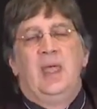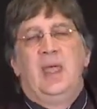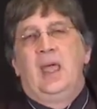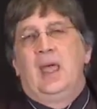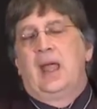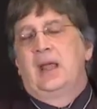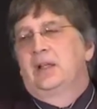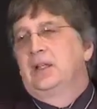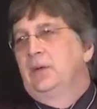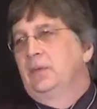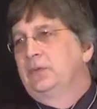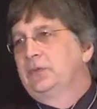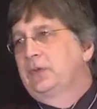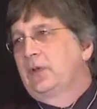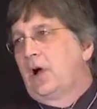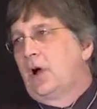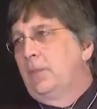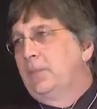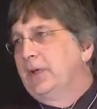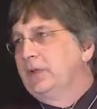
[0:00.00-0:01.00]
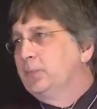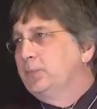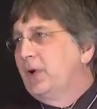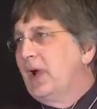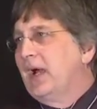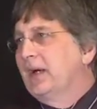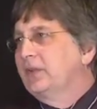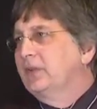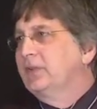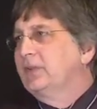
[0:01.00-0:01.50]
I can install best
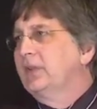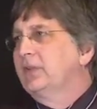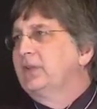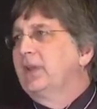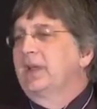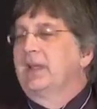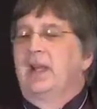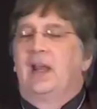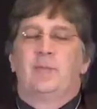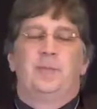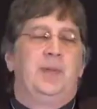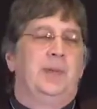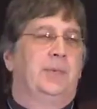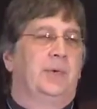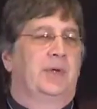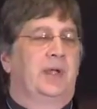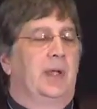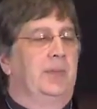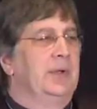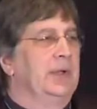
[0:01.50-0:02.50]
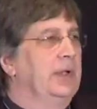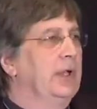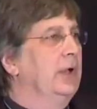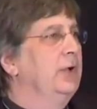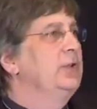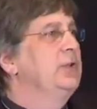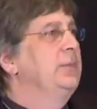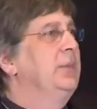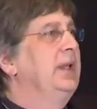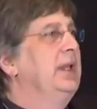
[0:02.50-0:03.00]
practices, I can have people come and
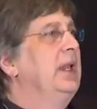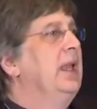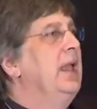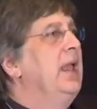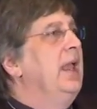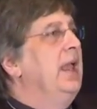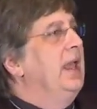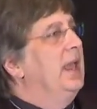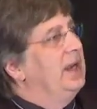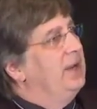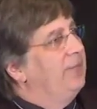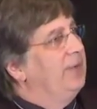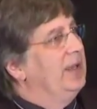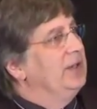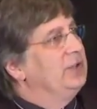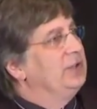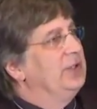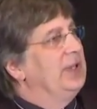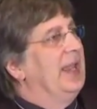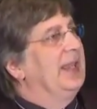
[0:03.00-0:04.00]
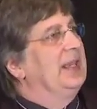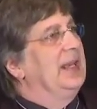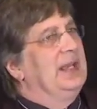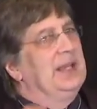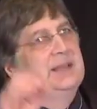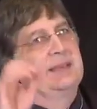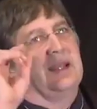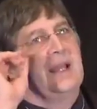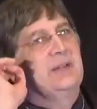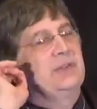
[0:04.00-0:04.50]
coach me, and eventually I can
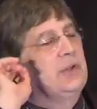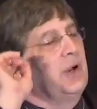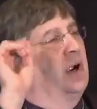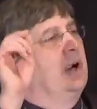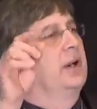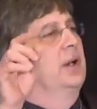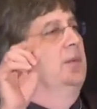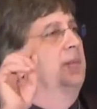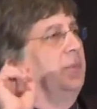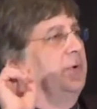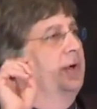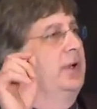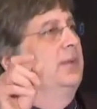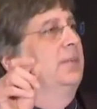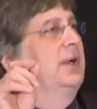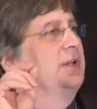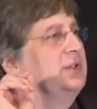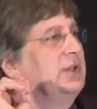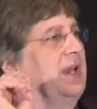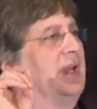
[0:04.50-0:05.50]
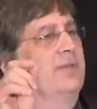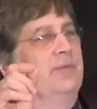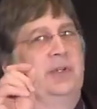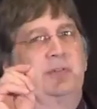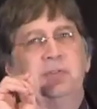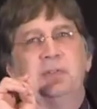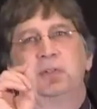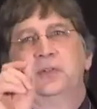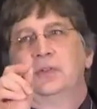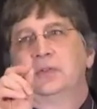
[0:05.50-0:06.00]
hit that target pretty much every
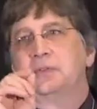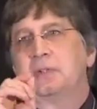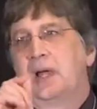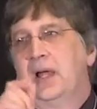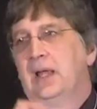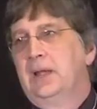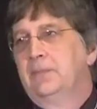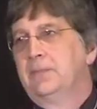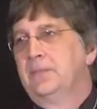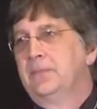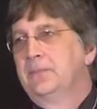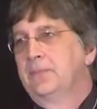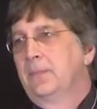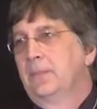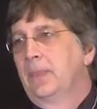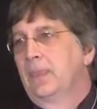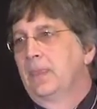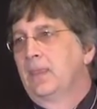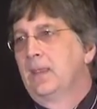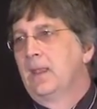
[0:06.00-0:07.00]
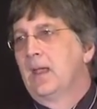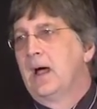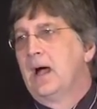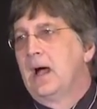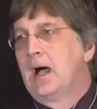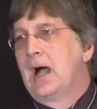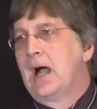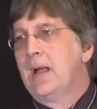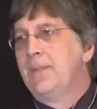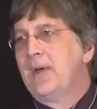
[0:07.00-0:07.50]
single time.
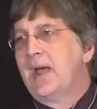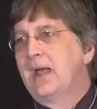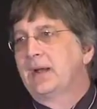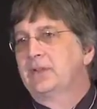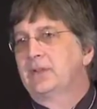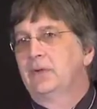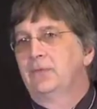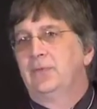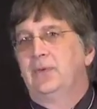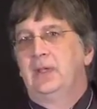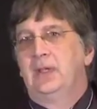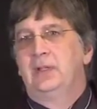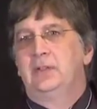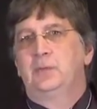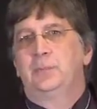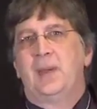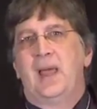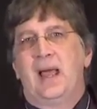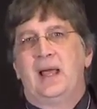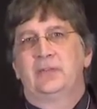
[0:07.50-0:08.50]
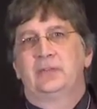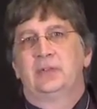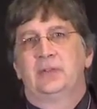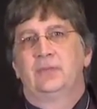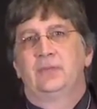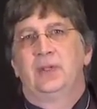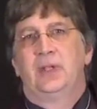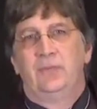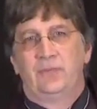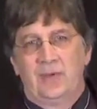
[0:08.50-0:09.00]
I'm active, it's
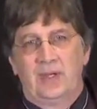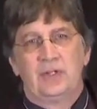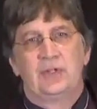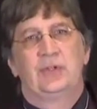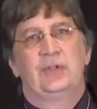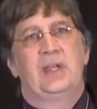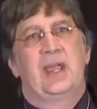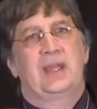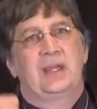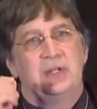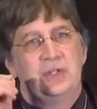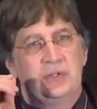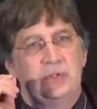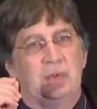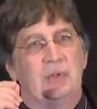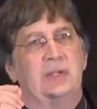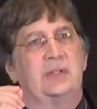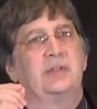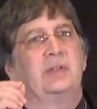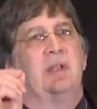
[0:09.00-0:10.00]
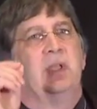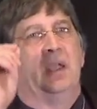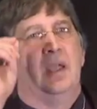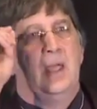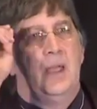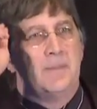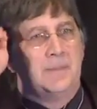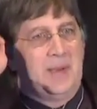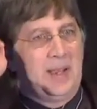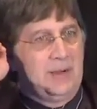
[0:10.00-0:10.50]
passive, eventually I can do it
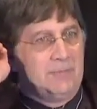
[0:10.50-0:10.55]
by